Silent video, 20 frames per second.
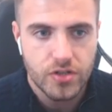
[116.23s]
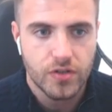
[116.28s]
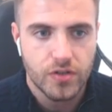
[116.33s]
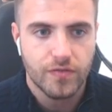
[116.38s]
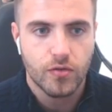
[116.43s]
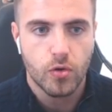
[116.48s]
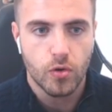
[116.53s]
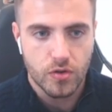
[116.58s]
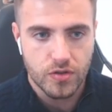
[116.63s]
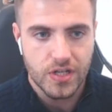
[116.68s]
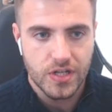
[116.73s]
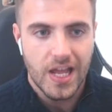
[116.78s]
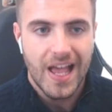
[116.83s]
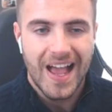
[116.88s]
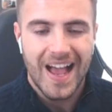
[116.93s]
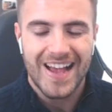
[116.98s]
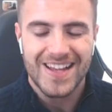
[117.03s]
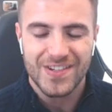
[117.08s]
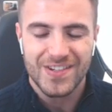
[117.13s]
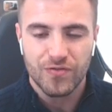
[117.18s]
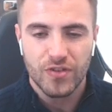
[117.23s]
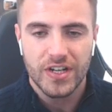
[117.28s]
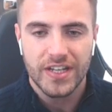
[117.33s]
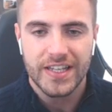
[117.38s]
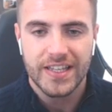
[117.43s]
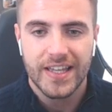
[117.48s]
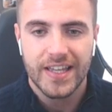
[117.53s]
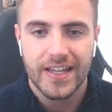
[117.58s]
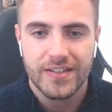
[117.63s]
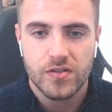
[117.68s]
of course, hasn't really
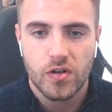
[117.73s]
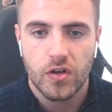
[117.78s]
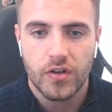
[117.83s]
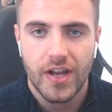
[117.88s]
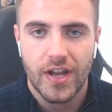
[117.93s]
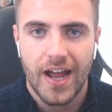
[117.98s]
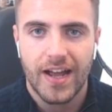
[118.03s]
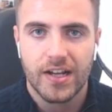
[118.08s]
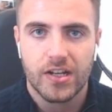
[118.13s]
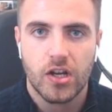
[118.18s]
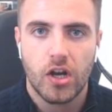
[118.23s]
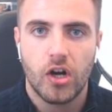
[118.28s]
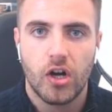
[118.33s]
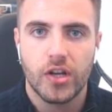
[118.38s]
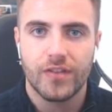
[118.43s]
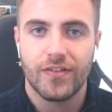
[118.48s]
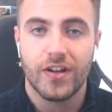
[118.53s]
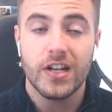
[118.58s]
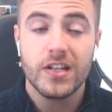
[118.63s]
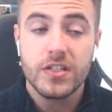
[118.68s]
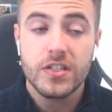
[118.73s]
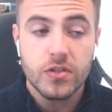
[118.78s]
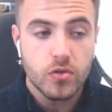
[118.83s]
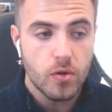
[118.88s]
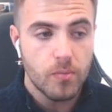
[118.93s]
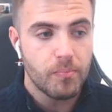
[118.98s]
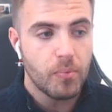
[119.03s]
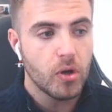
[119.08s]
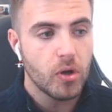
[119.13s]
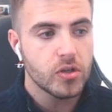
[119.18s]
kicked on at Cardiff. I listened to
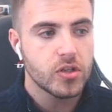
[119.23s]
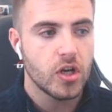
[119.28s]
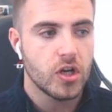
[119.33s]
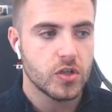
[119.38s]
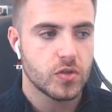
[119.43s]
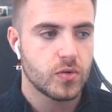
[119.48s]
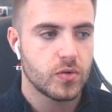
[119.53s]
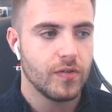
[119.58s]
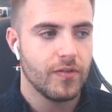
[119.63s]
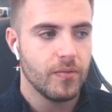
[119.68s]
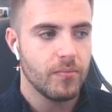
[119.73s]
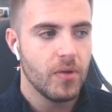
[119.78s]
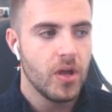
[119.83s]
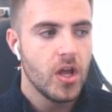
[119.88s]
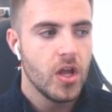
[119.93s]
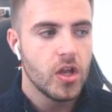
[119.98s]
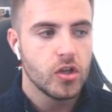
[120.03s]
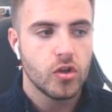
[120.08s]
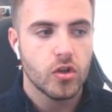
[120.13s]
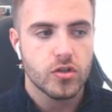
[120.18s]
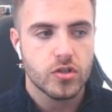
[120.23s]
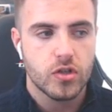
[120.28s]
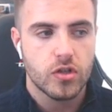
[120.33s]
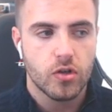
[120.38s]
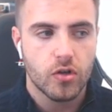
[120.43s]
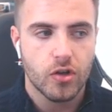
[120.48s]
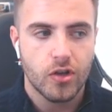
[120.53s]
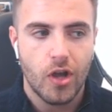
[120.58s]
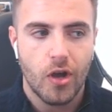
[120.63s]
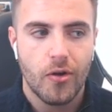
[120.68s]
a podcast with him not so
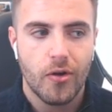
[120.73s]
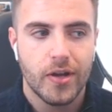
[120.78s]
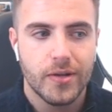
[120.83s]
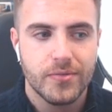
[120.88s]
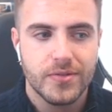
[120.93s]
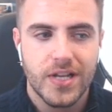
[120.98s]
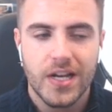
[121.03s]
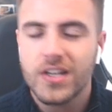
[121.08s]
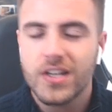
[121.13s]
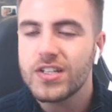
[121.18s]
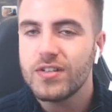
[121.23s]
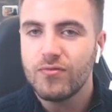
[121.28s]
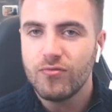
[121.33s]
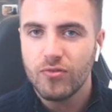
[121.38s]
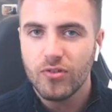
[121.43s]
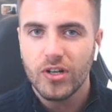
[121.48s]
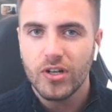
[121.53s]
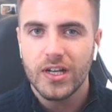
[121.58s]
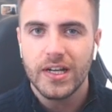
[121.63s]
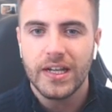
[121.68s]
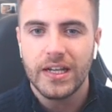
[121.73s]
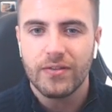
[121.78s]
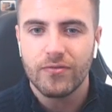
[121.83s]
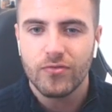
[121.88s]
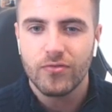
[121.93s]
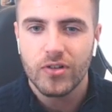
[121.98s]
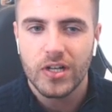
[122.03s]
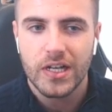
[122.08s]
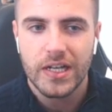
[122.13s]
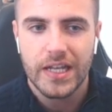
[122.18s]
long ago, and it was actually really,
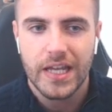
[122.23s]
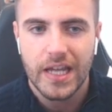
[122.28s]
really